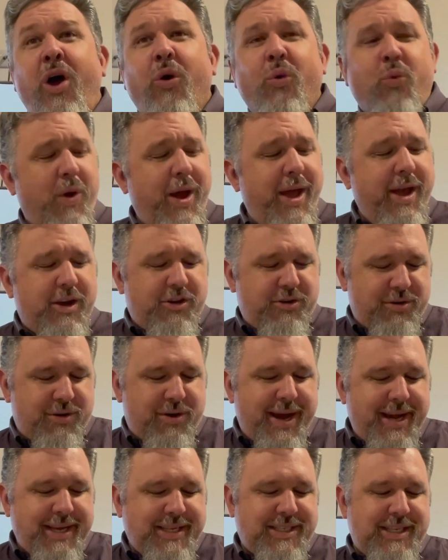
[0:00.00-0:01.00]
where
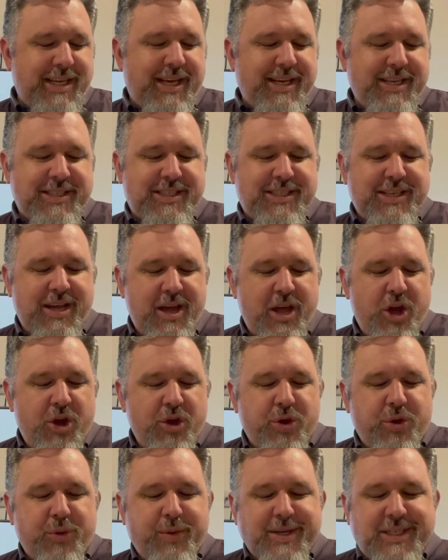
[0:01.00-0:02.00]
Christ is,
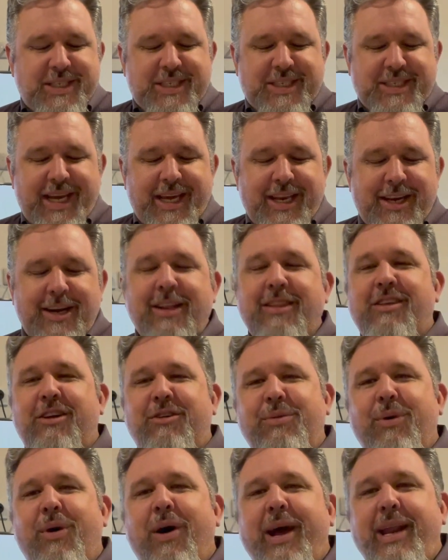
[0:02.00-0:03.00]
who is seated at the
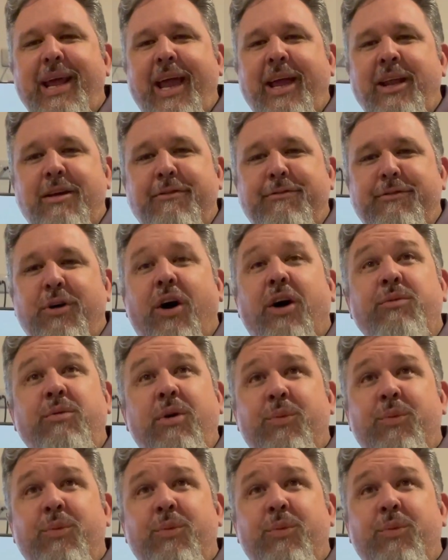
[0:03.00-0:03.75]
right hand of God,